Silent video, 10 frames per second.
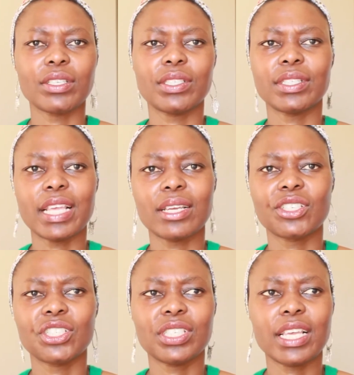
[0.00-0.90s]

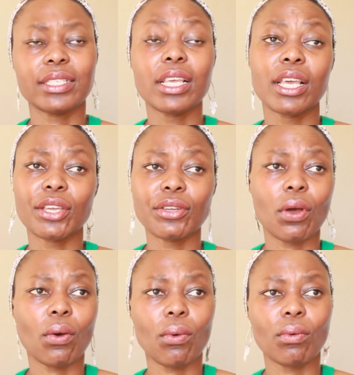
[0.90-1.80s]
She says, you
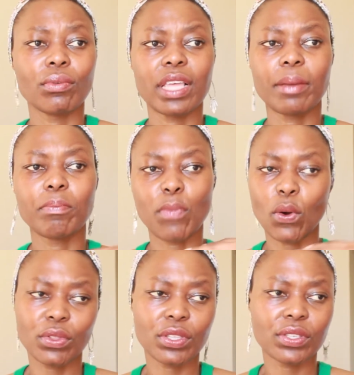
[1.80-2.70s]
know, they
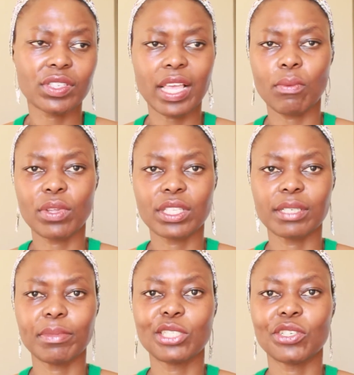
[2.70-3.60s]
both say with
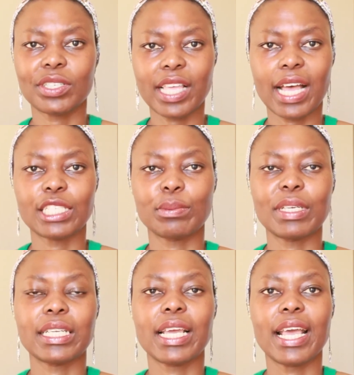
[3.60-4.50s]
Demetrius, the
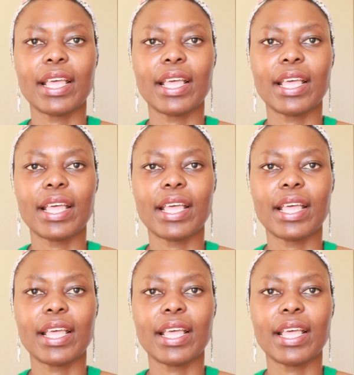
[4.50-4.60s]
husband,